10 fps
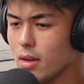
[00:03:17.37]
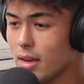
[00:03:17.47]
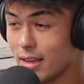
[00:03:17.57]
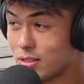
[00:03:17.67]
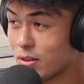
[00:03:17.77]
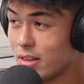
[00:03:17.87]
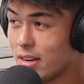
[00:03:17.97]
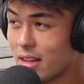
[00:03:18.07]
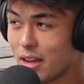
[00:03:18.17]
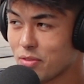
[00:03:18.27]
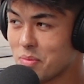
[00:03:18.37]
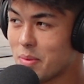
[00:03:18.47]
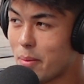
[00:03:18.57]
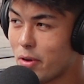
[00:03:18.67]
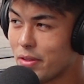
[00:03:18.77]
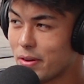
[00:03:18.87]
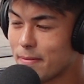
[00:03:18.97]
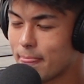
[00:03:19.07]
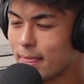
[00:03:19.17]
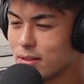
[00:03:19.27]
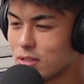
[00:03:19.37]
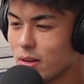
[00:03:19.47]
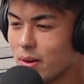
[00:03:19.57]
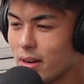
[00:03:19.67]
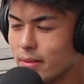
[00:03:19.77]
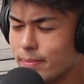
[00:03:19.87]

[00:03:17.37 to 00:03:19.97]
it turned into that for me and my brother. So